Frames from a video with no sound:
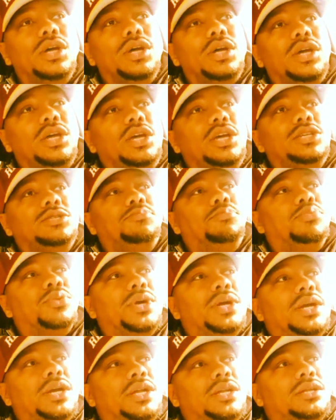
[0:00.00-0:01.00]
He's
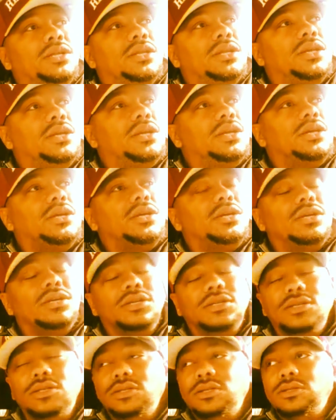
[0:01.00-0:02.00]
bringing
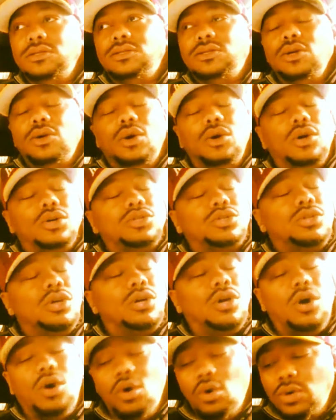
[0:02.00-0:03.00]
the
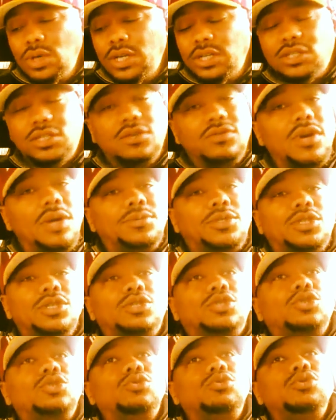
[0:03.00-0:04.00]
holy scripture
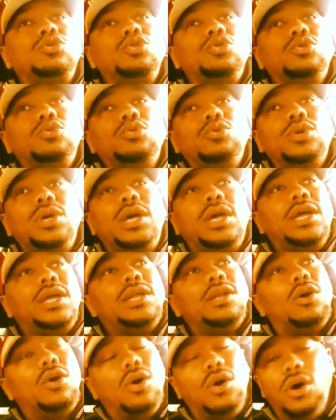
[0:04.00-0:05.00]
to you,
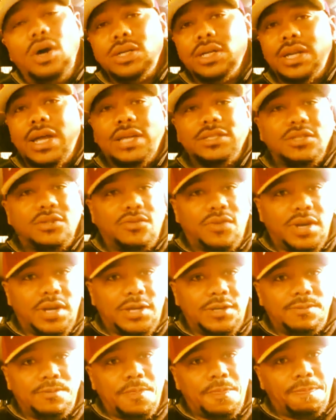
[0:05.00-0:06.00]
and all of that's
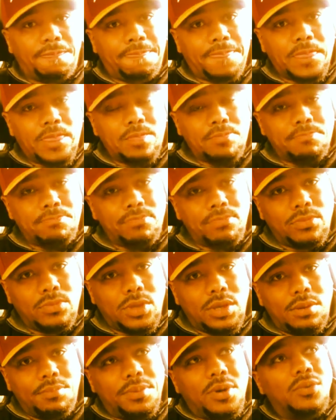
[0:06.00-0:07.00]
great.
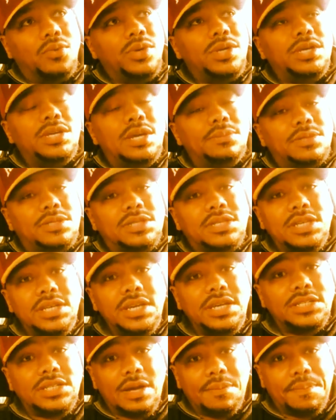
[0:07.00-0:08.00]
But we
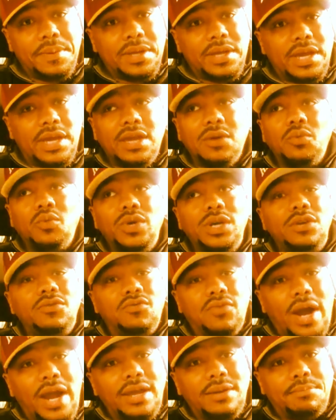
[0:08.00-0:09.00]
MCs up in here, and we
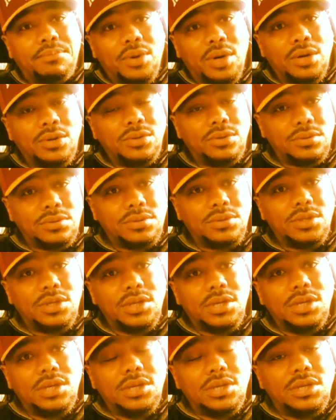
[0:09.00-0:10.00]
write, bro.
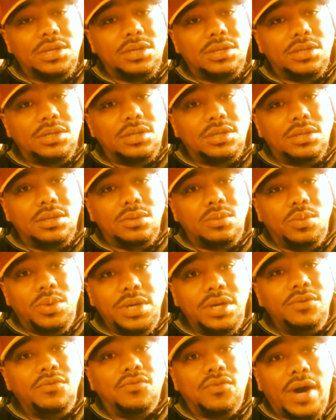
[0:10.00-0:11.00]

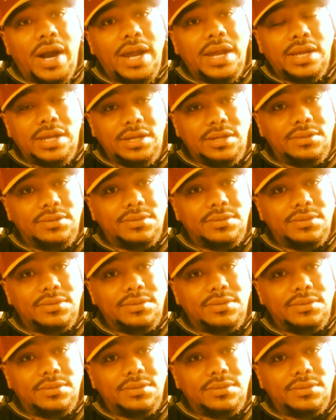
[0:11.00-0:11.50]
We write.